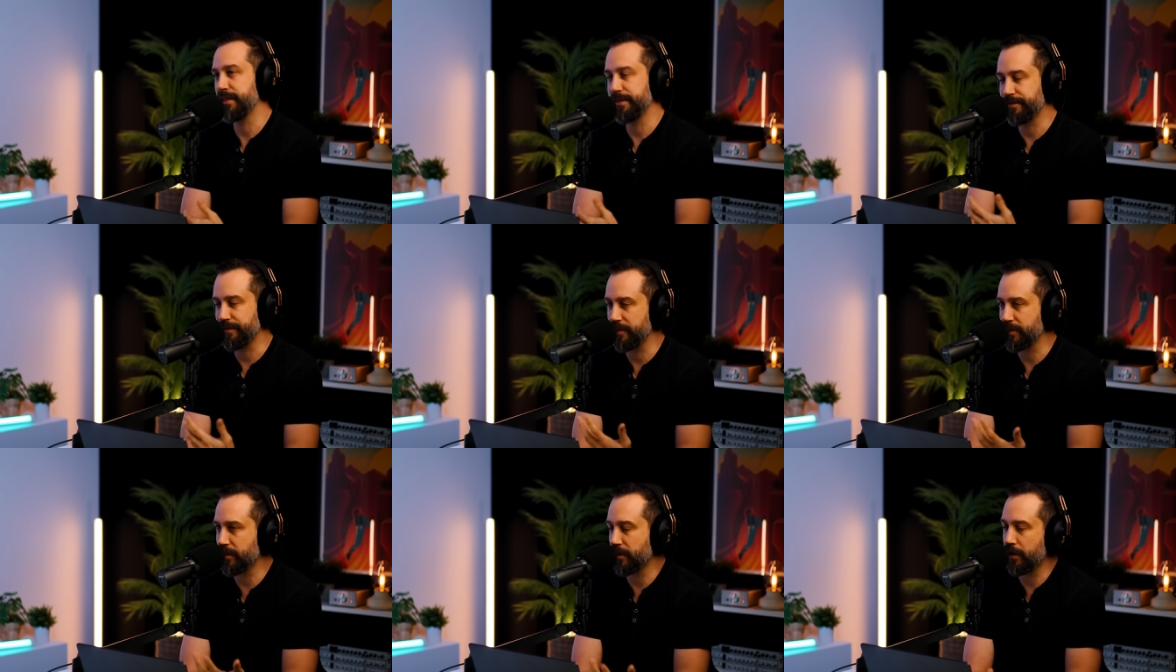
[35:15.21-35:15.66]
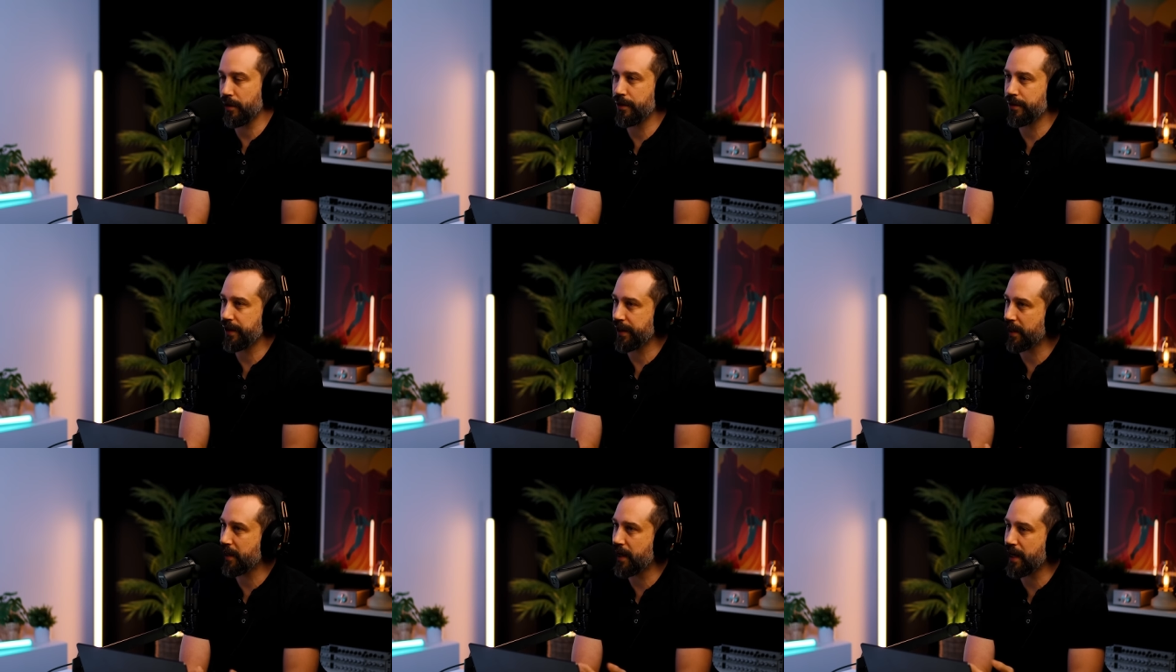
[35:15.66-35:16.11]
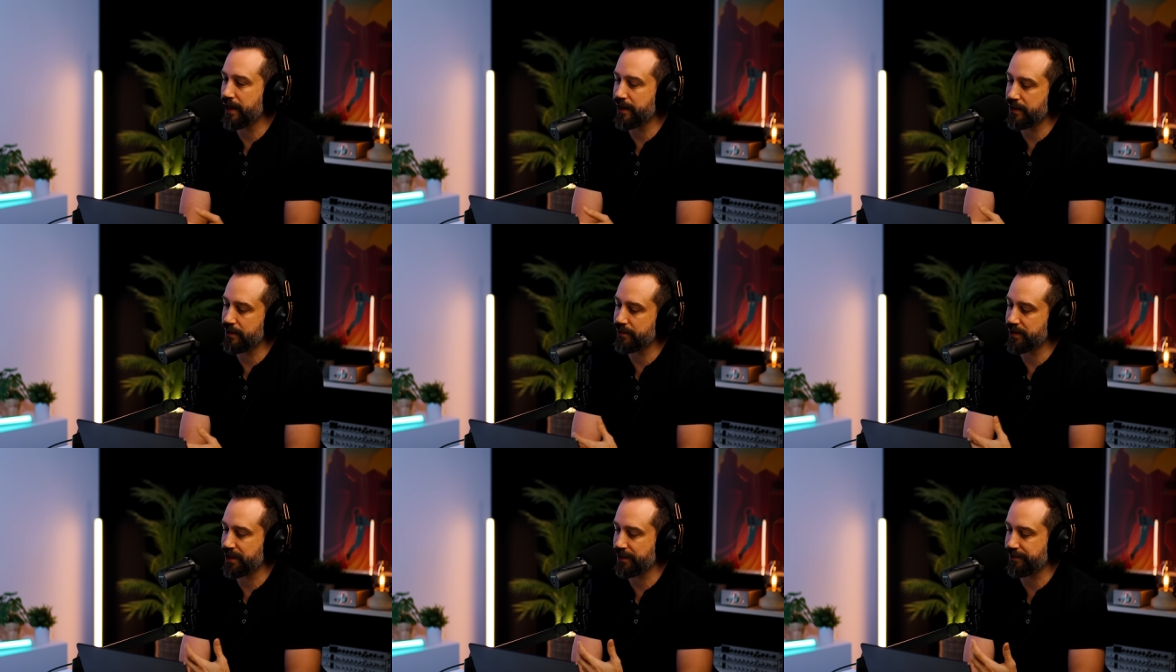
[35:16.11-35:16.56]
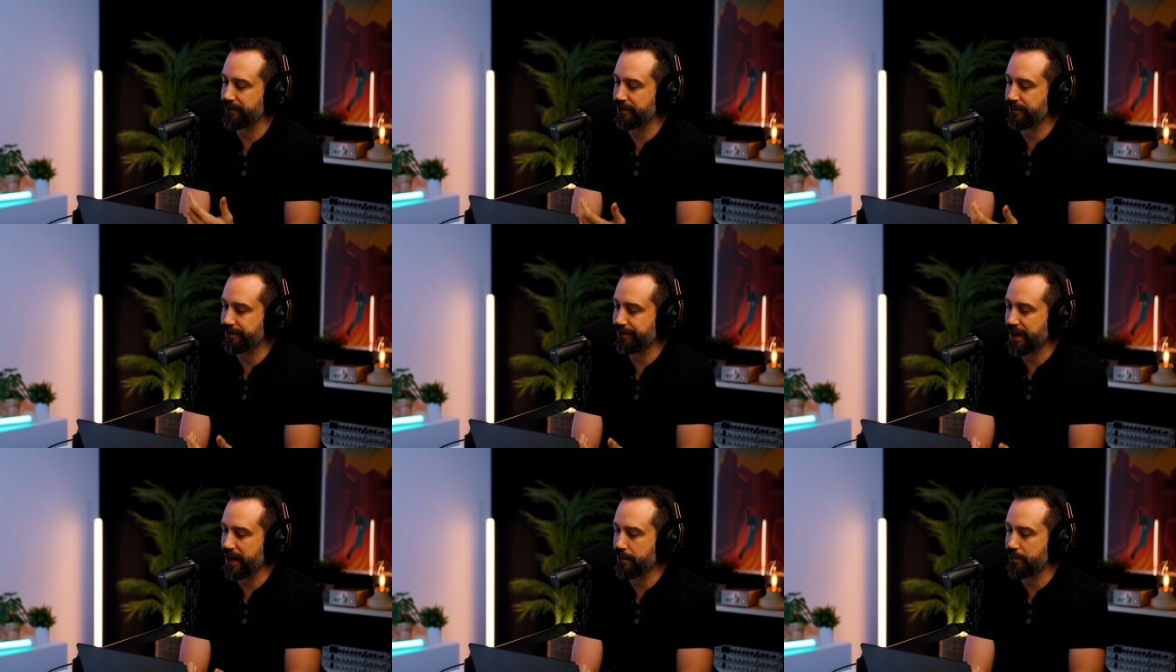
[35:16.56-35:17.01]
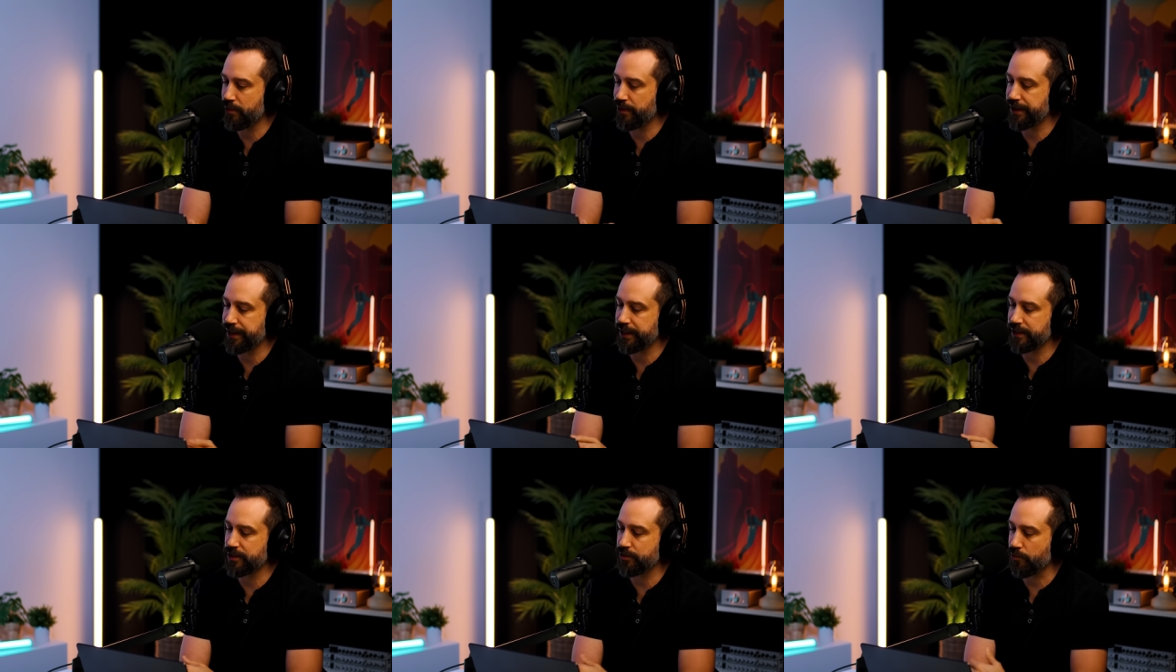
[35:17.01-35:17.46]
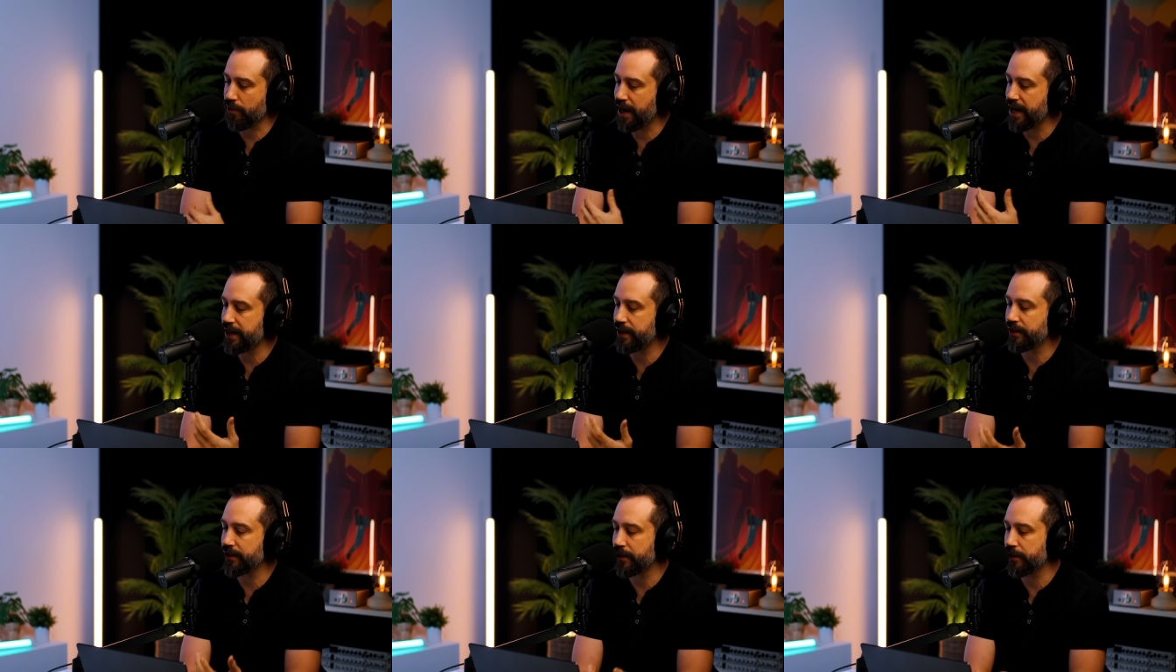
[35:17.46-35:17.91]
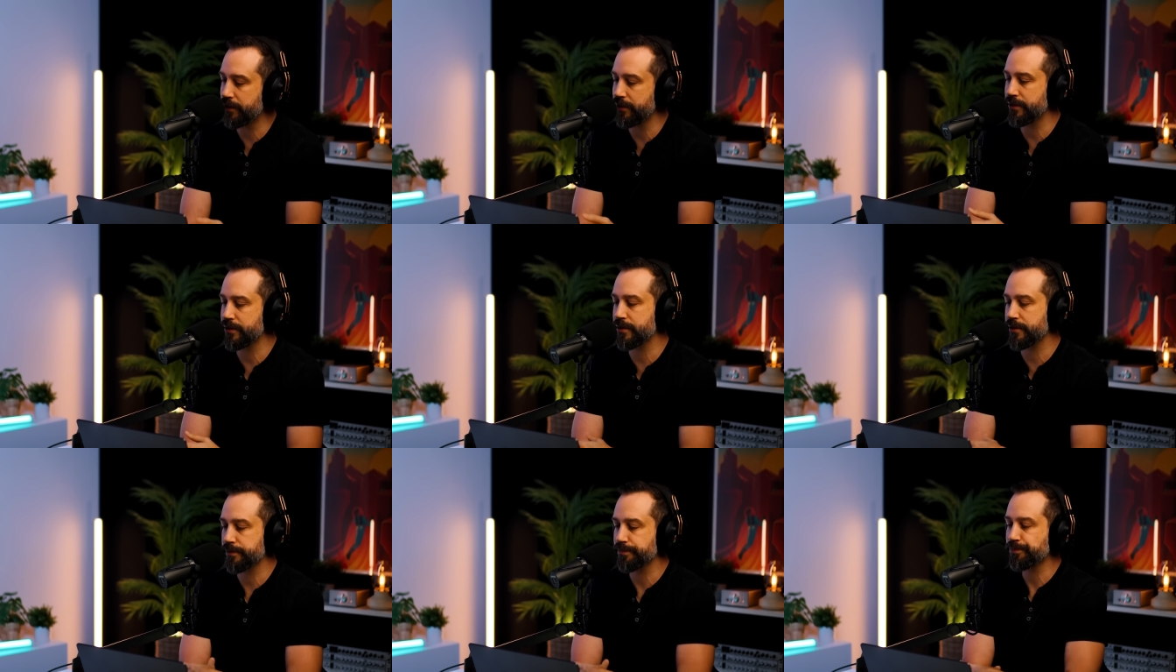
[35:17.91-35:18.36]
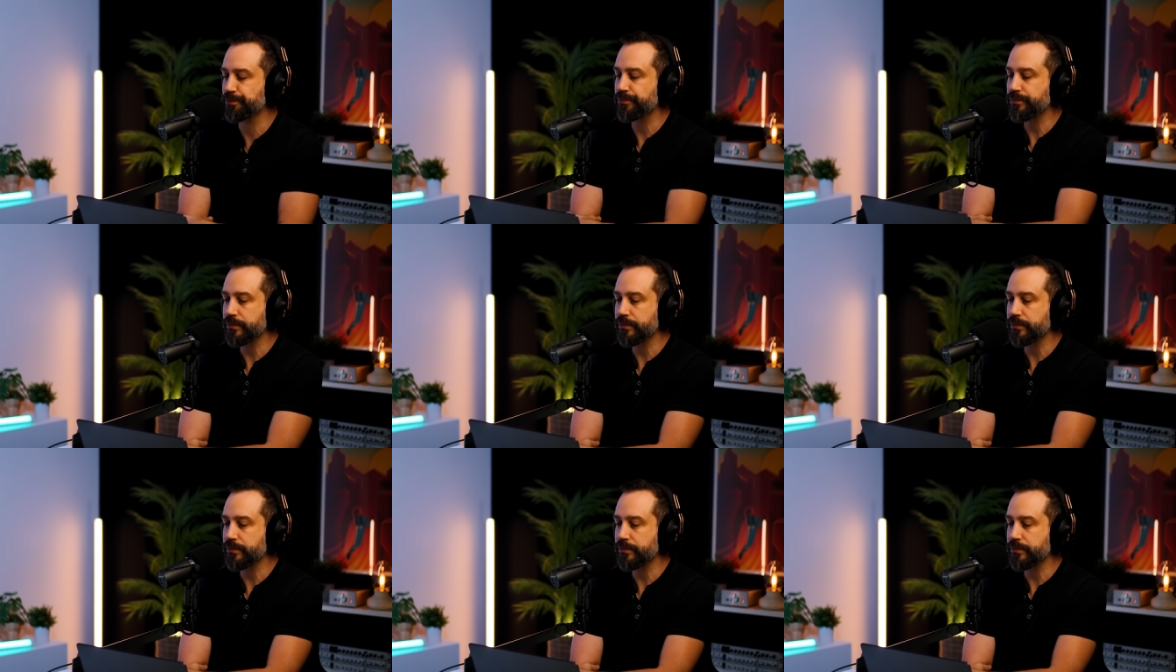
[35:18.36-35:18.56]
different clothing items, different fabrics, raincoats.